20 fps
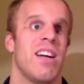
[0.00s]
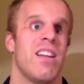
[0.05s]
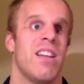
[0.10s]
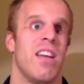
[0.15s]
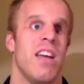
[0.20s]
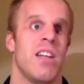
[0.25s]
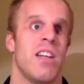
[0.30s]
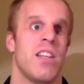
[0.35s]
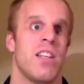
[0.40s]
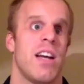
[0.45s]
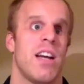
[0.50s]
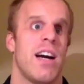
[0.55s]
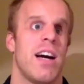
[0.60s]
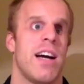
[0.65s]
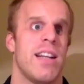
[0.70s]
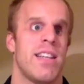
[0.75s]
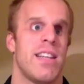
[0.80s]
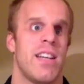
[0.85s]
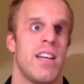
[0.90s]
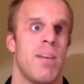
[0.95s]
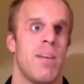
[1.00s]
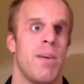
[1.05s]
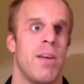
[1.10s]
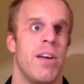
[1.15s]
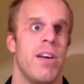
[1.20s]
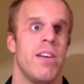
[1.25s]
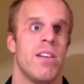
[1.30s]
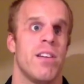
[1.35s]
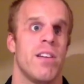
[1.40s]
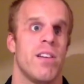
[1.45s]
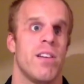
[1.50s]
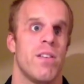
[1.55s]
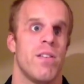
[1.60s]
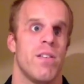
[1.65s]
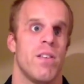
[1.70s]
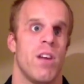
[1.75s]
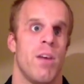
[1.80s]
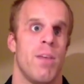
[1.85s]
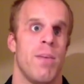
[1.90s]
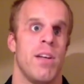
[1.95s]
edge of the hot tub, and
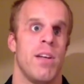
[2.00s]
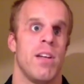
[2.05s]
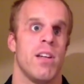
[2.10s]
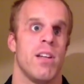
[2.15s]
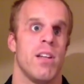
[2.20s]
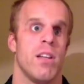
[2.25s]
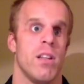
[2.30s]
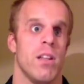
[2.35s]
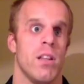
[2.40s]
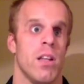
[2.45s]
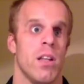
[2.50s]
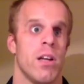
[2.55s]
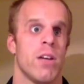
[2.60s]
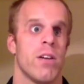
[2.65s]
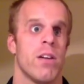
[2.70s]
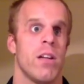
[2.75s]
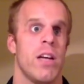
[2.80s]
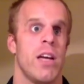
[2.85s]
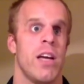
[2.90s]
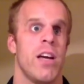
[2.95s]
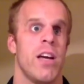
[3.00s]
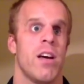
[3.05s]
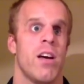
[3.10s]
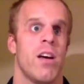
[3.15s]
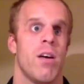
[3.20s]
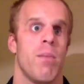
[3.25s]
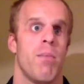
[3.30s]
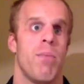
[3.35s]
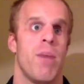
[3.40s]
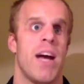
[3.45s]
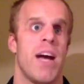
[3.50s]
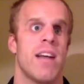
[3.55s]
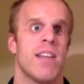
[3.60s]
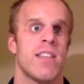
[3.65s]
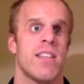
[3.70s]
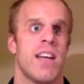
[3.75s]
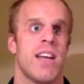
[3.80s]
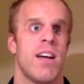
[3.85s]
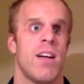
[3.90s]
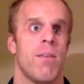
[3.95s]
I mean, literally
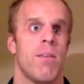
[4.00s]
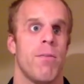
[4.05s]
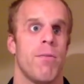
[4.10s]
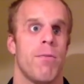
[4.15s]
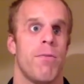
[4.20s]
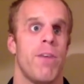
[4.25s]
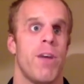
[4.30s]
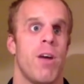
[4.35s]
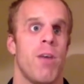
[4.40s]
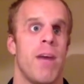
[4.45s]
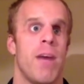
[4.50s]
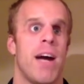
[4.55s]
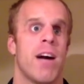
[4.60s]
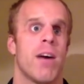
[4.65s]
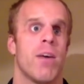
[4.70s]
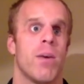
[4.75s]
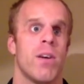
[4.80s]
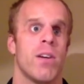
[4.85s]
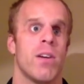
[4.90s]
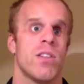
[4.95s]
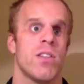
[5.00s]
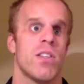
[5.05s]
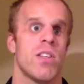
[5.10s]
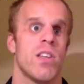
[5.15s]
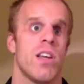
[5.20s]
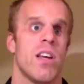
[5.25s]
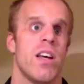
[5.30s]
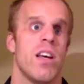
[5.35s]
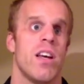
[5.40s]
passed out, fell backwards.